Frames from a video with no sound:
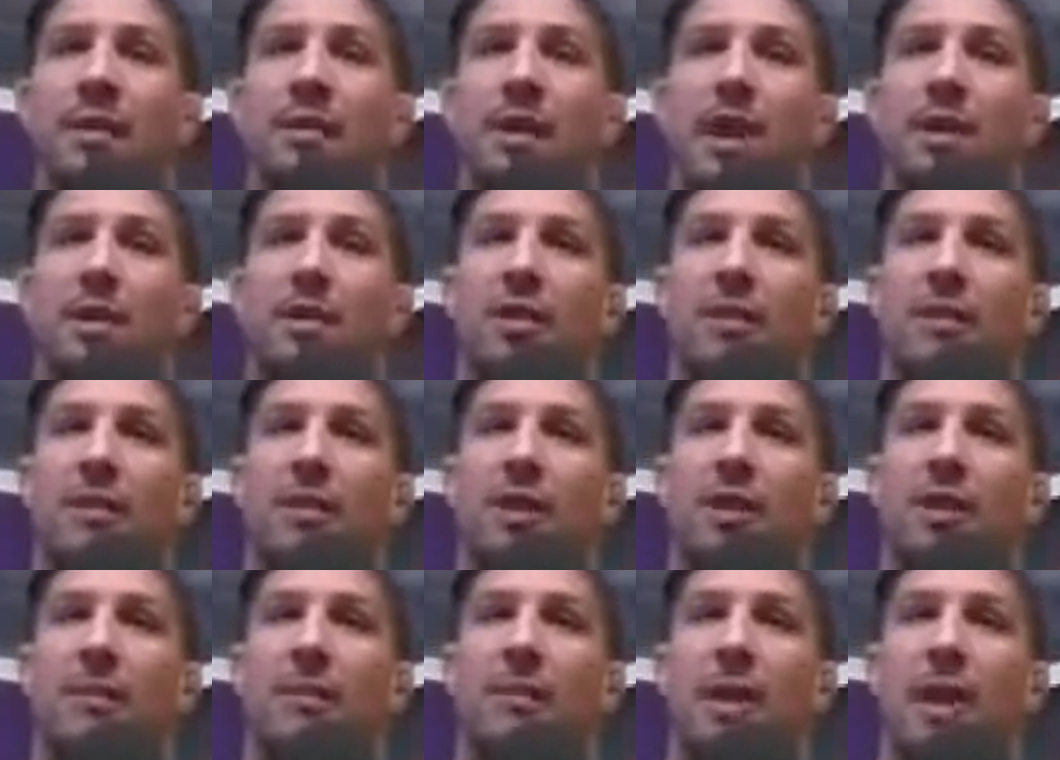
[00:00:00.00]
you say the
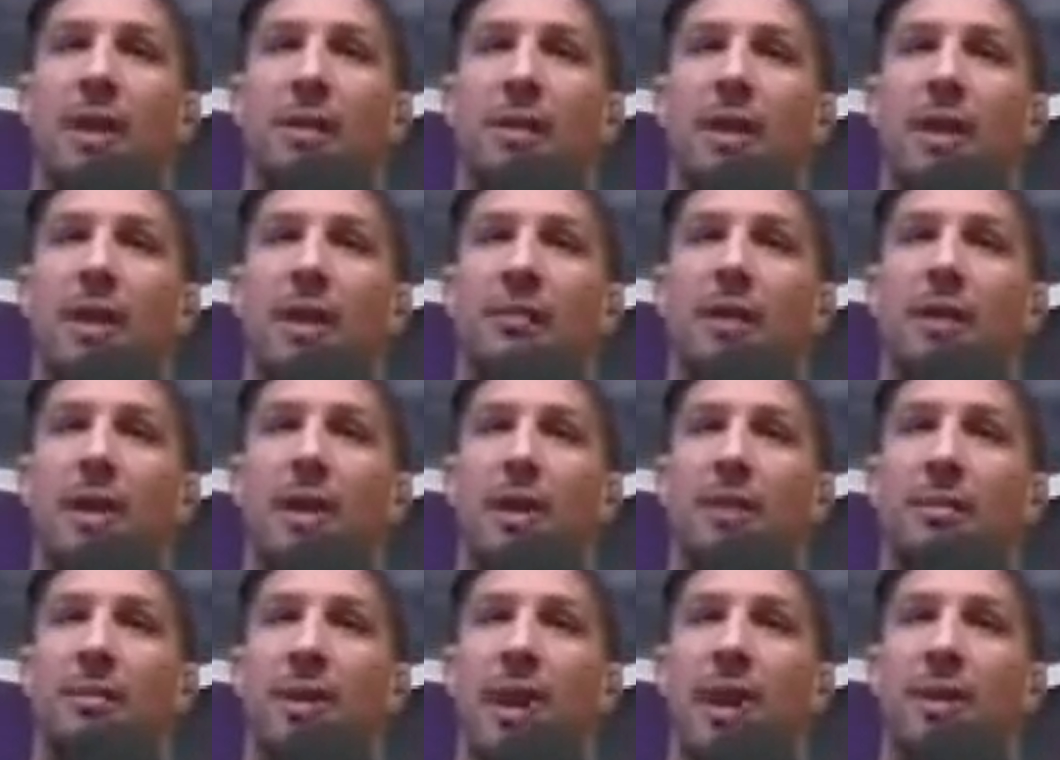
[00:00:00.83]
UFC doesn't pay you enough to
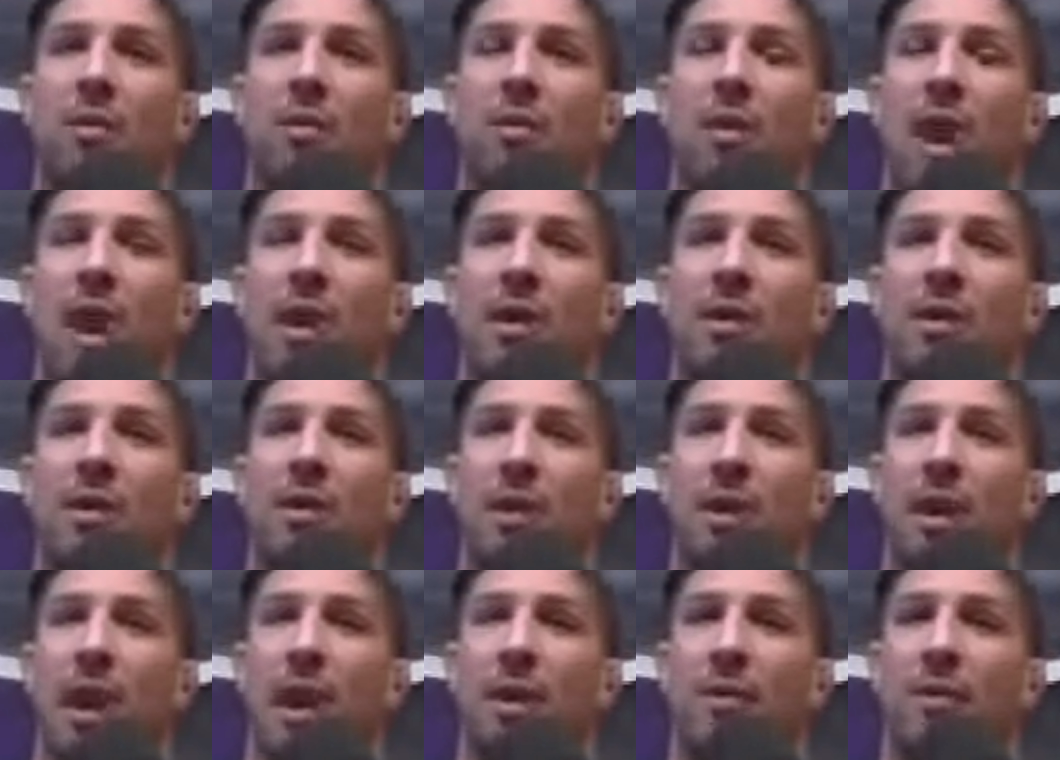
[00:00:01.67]
keep coming
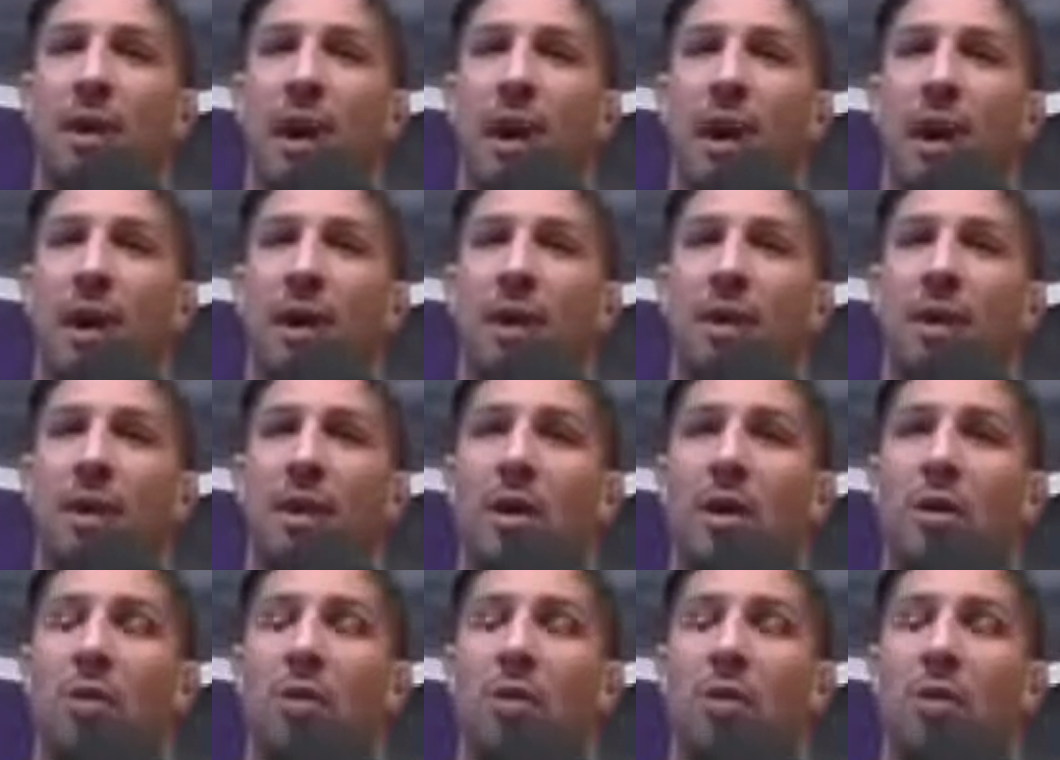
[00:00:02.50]
to lightweight,